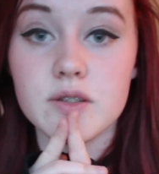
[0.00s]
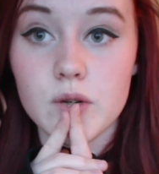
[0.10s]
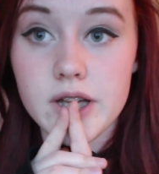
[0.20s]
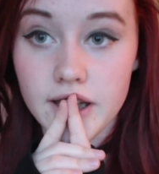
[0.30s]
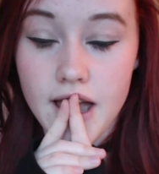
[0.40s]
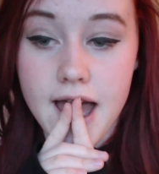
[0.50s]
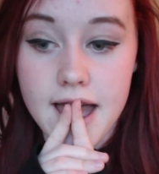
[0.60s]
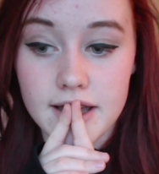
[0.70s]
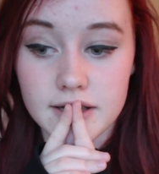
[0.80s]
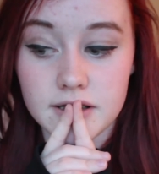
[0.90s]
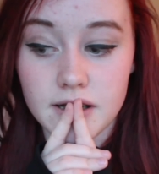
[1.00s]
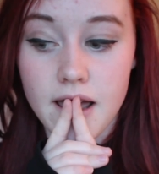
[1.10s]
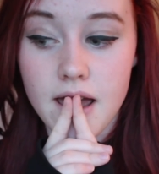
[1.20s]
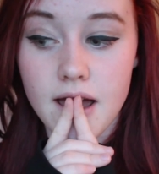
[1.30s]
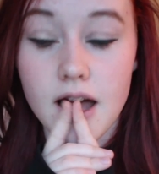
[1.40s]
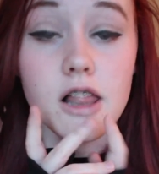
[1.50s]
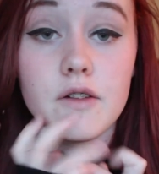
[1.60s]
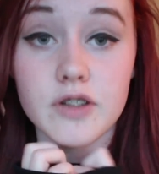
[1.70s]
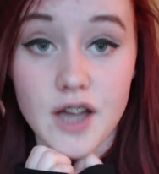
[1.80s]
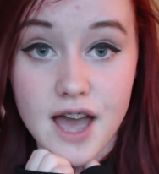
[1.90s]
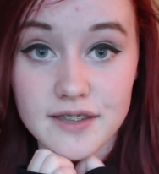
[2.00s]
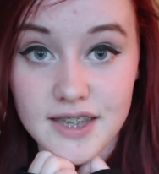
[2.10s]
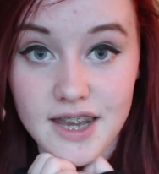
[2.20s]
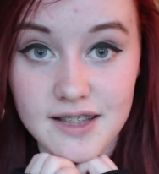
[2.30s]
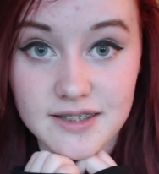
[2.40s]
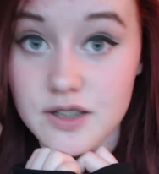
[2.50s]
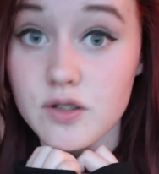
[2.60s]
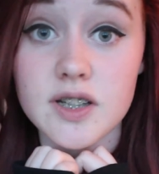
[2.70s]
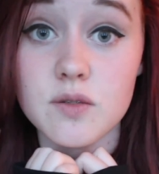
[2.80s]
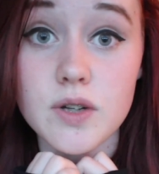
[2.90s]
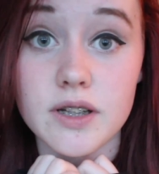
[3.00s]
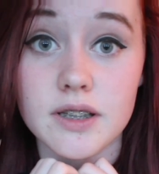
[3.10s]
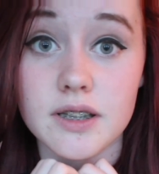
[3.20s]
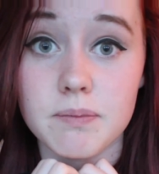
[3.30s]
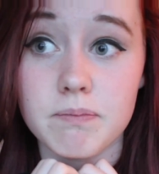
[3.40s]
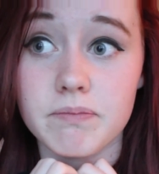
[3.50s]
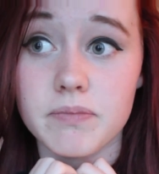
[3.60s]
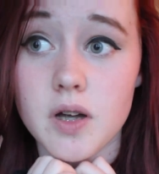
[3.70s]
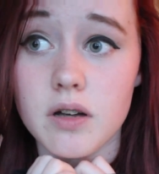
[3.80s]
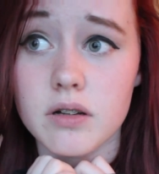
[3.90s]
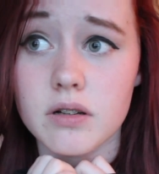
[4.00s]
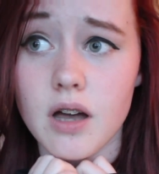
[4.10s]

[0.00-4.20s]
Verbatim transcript: this week, and I love you guys, and I'll see you next week. Oh,